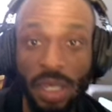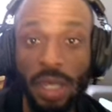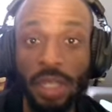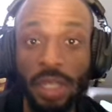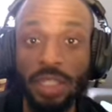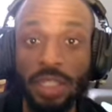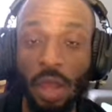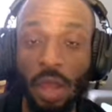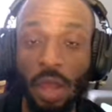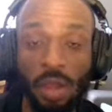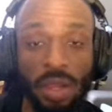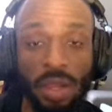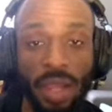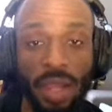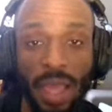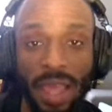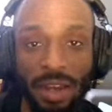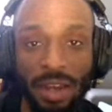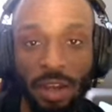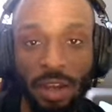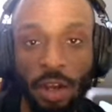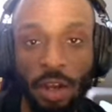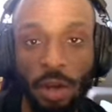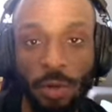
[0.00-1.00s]
Don't let
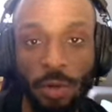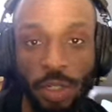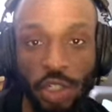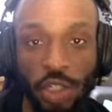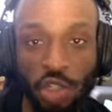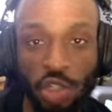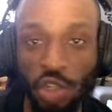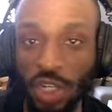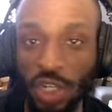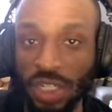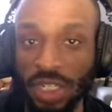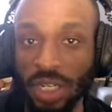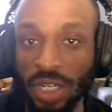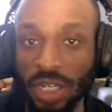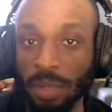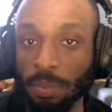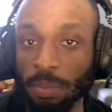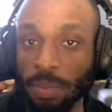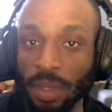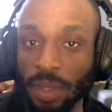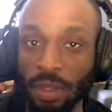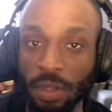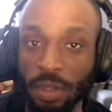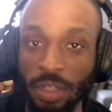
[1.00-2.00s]
your restricted
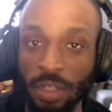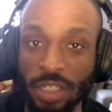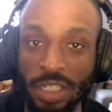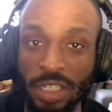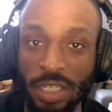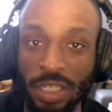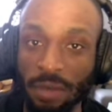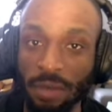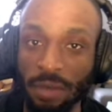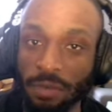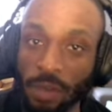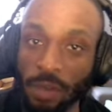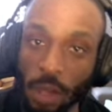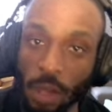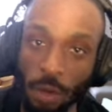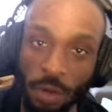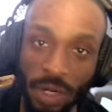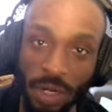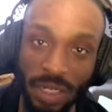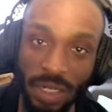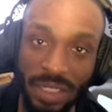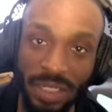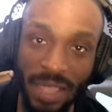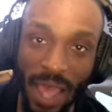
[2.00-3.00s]
builds of lower
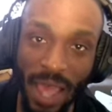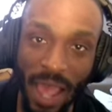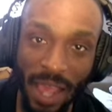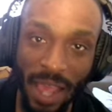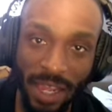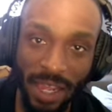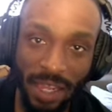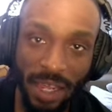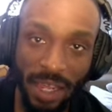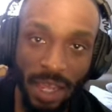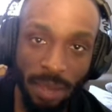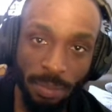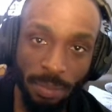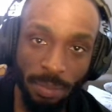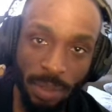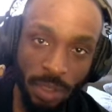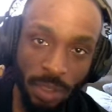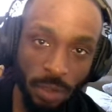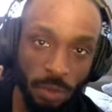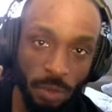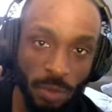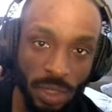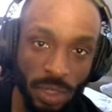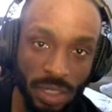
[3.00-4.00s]
attack be the
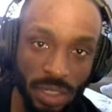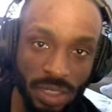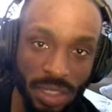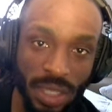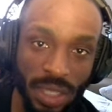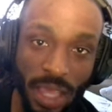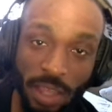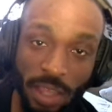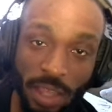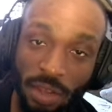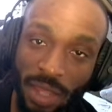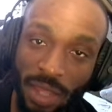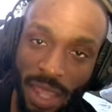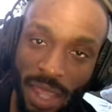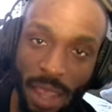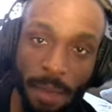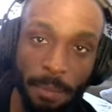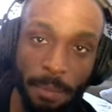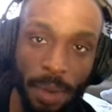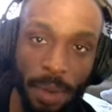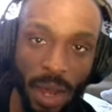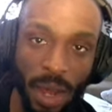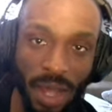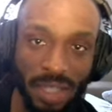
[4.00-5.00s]
reason that you can't
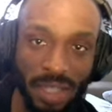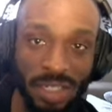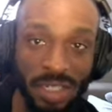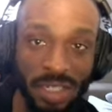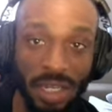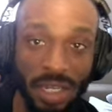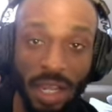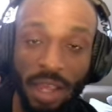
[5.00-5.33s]
boss.